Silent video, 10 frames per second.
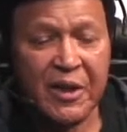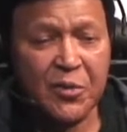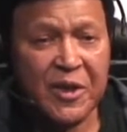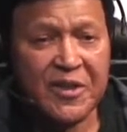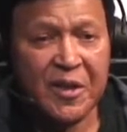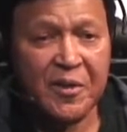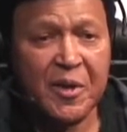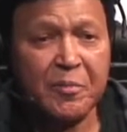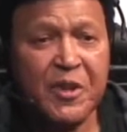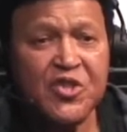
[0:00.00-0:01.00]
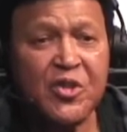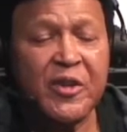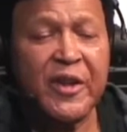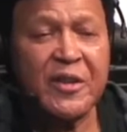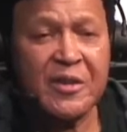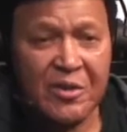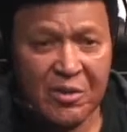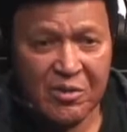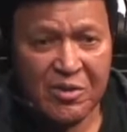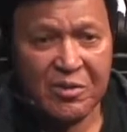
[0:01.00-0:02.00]
That's what I tell them. And make sure that you
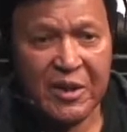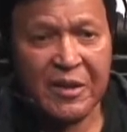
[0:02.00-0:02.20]
don't do that.